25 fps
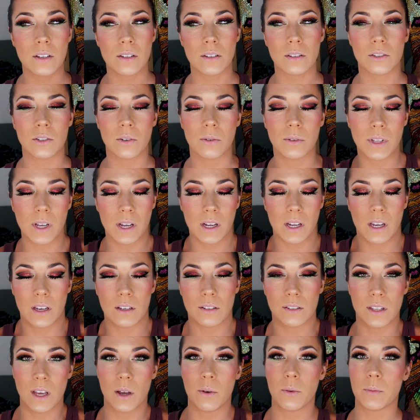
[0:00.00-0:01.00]
so in that
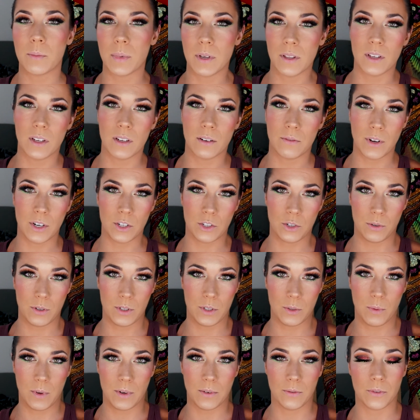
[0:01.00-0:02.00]
case that would be the
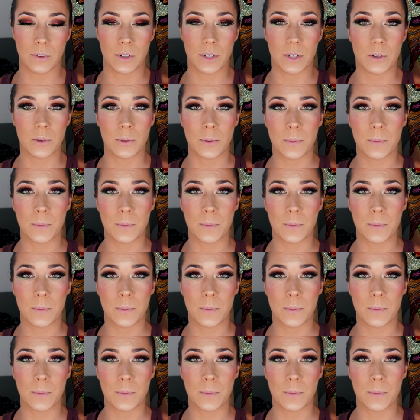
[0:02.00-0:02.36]
adventurous one for you.